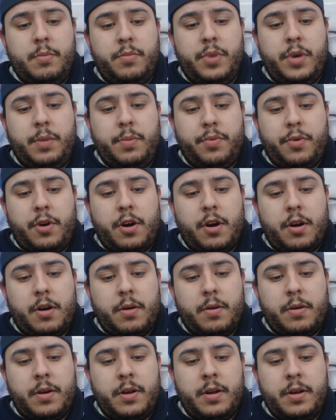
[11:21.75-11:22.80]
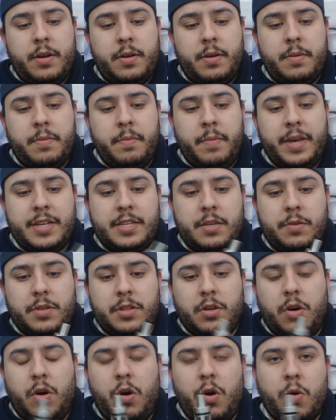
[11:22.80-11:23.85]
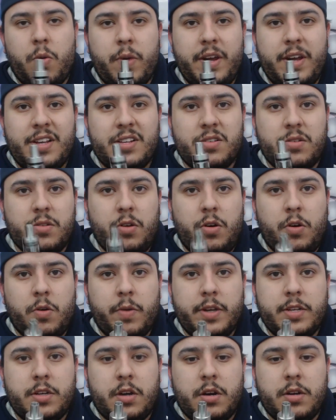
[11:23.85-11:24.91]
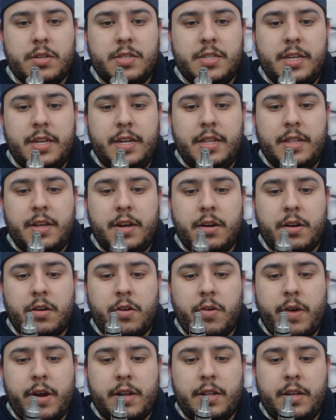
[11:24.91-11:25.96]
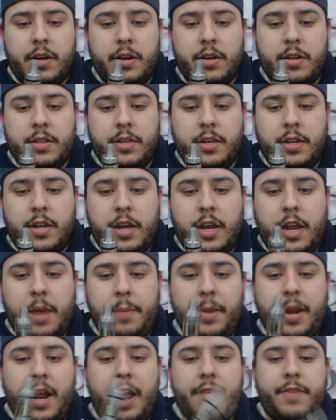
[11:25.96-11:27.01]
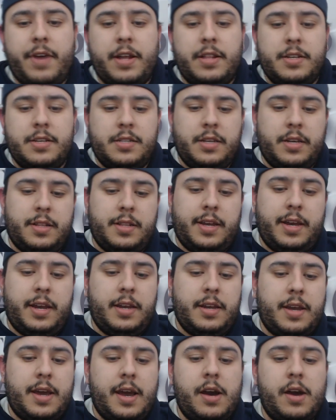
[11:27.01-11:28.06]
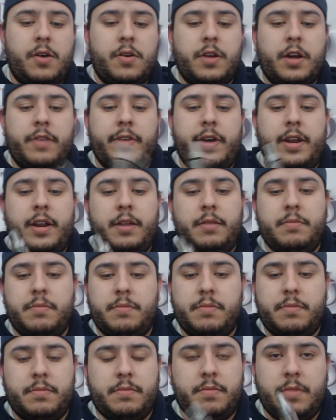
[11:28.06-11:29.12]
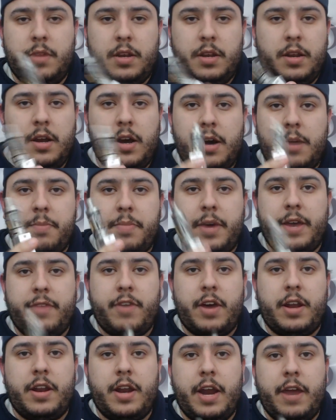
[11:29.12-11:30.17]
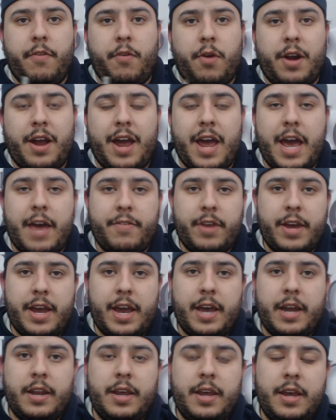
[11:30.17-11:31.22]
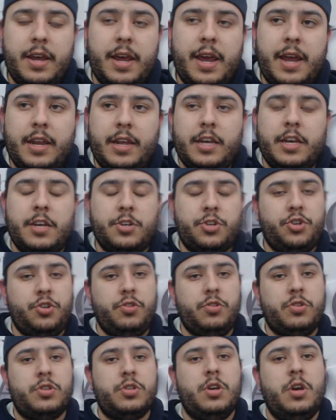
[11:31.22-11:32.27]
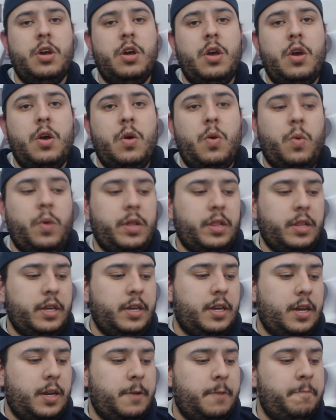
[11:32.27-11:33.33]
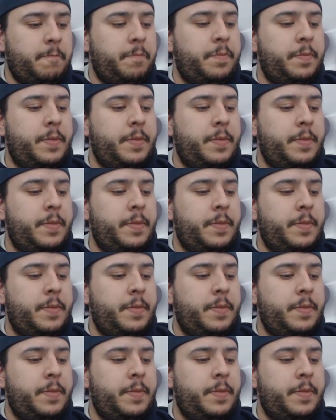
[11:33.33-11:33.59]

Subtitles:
people are messing with the O-rings, or the O-rings aren't sit in there correctly or anything. And I mean, I've had this thing laying down, I've had it up, I've had it everywhere, and I haven't had any issues with leaking.